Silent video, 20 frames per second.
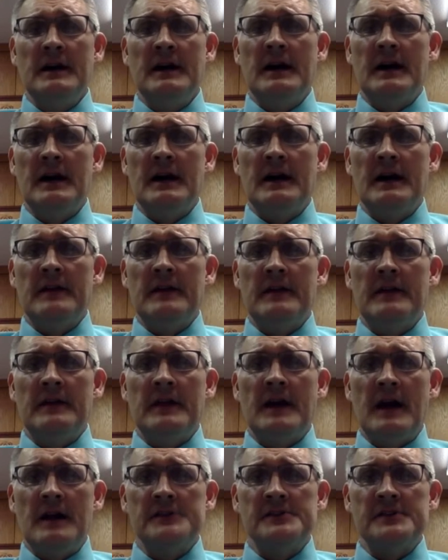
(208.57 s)
the
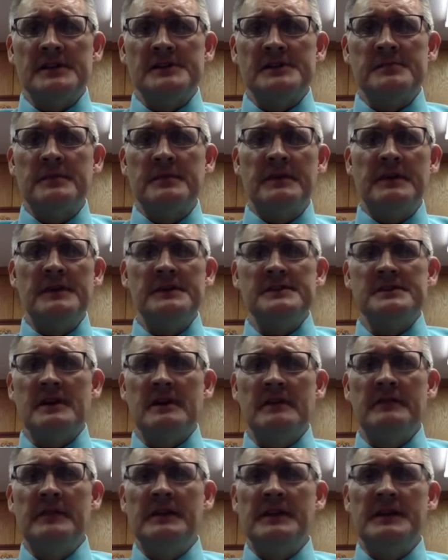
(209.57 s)
knowledge and expertise
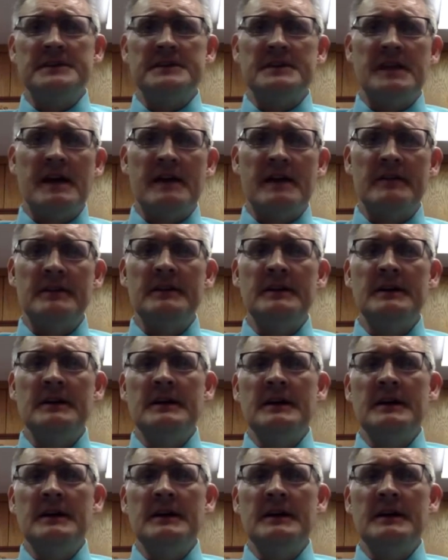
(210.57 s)
of Denise and Evan.